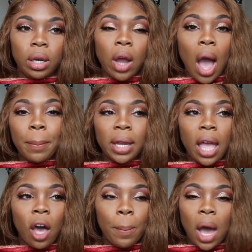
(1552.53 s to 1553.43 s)
Now, I'm
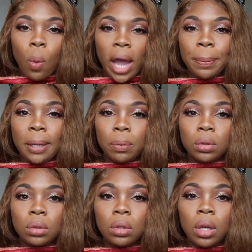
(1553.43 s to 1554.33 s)
gonna help out white
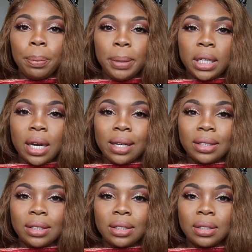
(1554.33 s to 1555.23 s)
people
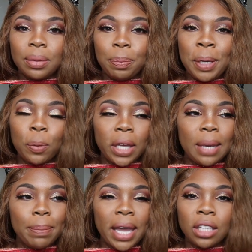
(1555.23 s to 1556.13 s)
because people
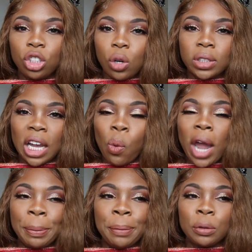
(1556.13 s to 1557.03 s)
keep making jokes like
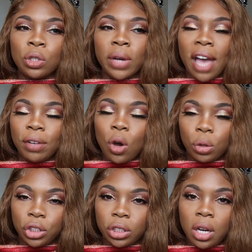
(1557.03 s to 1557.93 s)
white people don't have a
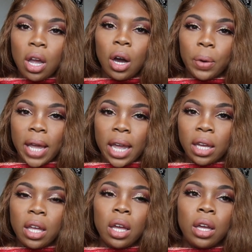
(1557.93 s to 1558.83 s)
culture,
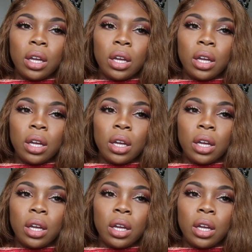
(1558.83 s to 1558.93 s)
okay?